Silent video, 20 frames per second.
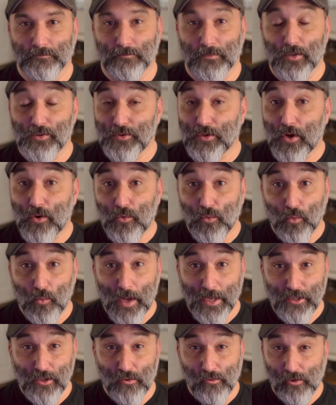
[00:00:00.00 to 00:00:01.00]
So
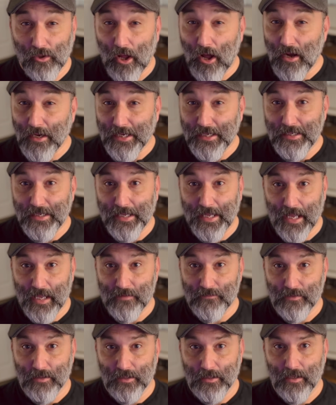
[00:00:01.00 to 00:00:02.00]
when you log into
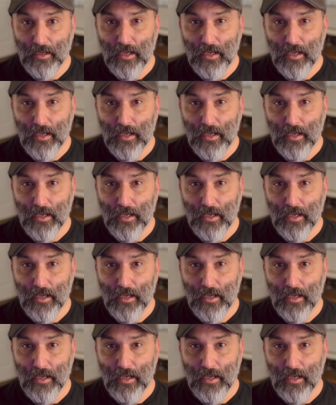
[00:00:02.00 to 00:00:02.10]
Canva,